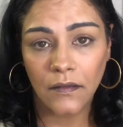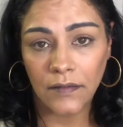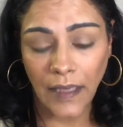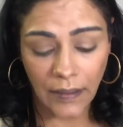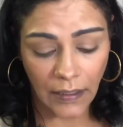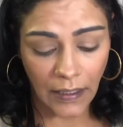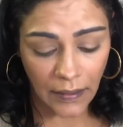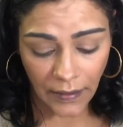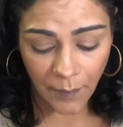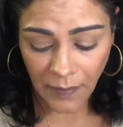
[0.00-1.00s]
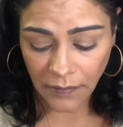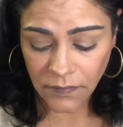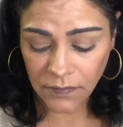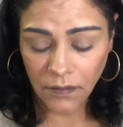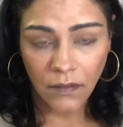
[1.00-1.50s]
then it
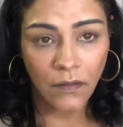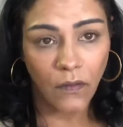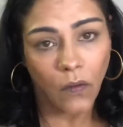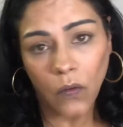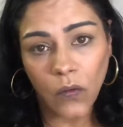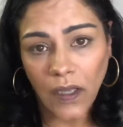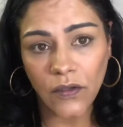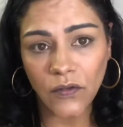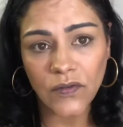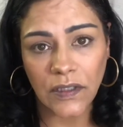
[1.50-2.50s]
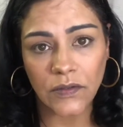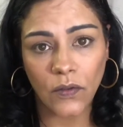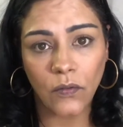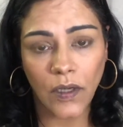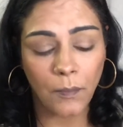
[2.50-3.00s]
limits who can use this
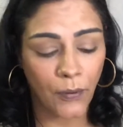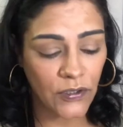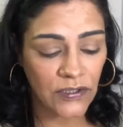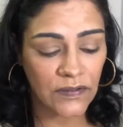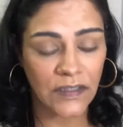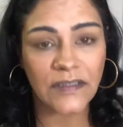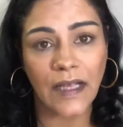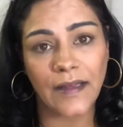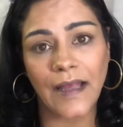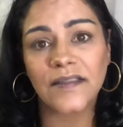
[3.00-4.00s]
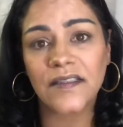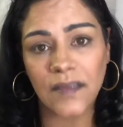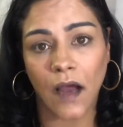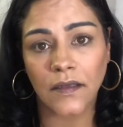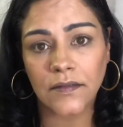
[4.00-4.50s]
or who can purchase this, and that
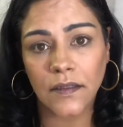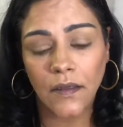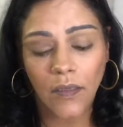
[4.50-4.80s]
sucks.